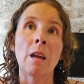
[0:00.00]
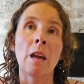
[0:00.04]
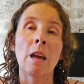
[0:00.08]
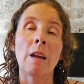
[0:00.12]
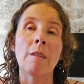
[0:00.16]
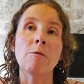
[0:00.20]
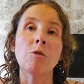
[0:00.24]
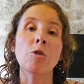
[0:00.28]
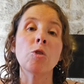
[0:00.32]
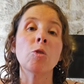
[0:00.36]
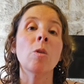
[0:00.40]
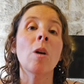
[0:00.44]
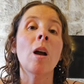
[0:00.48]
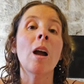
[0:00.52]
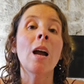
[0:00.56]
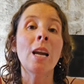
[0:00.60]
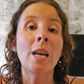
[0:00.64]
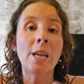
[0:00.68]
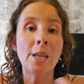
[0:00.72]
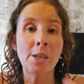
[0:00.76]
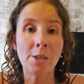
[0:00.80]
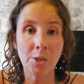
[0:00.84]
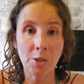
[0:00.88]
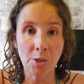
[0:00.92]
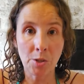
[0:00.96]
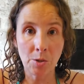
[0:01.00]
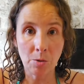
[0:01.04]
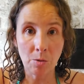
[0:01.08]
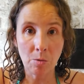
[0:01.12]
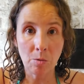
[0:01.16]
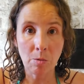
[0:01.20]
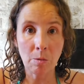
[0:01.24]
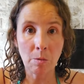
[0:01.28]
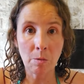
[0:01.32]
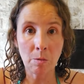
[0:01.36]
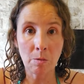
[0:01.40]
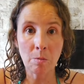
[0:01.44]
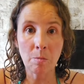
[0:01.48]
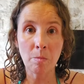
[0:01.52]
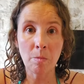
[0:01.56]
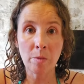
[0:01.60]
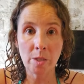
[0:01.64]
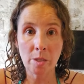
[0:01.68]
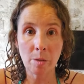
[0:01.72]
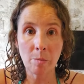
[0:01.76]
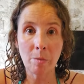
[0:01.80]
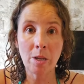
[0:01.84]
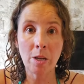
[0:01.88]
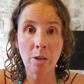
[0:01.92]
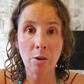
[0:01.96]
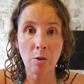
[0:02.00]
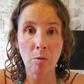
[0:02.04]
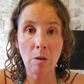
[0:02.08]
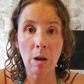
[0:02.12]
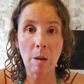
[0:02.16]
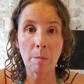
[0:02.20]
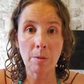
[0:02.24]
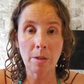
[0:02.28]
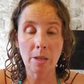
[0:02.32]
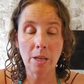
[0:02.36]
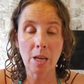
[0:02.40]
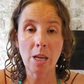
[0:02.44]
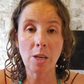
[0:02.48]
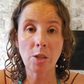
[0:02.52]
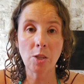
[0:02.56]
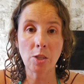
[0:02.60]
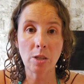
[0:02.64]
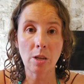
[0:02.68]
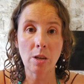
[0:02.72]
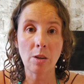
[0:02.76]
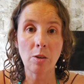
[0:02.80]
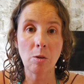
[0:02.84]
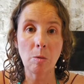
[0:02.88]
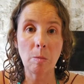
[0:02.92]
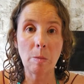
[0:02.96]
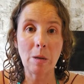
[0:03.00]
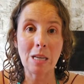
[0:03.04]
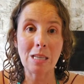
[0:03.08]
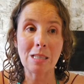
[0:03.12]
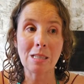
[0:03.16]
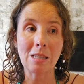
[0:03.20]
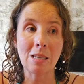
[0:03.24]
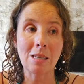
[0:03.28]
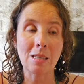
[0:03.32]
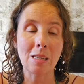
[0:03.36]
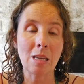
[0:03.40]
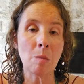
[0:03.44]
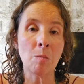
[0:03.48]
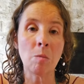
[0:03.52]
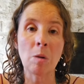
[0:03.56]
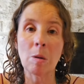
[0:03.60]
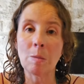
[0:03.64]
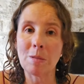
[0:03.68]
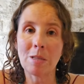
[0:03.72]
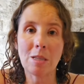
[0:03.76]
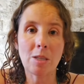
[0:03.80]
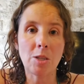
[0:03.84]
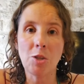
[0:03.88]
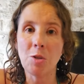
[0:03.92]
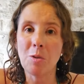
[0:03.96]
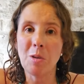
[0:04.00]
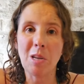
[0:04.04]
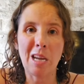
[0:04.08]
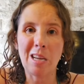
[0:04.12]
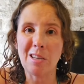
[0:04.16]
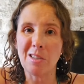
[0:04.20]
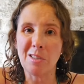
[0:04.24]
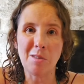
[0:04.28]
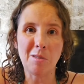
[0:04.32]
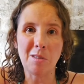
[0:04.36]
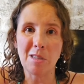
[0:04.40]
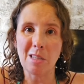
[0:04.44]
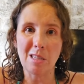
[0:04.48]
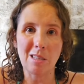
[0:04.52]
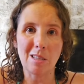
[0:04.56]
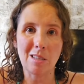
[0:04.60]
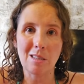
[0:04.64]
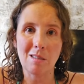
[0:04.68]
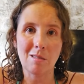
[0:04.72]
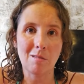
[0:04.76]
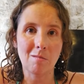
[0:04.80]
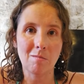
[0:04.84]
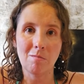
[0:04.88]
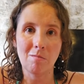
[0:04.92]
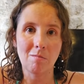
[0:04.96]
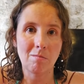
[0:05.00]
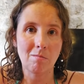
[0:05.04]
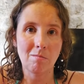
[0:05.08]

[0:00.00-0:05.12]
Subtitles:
have tried to submit a new application on a new basis, and MOP says you can't do this.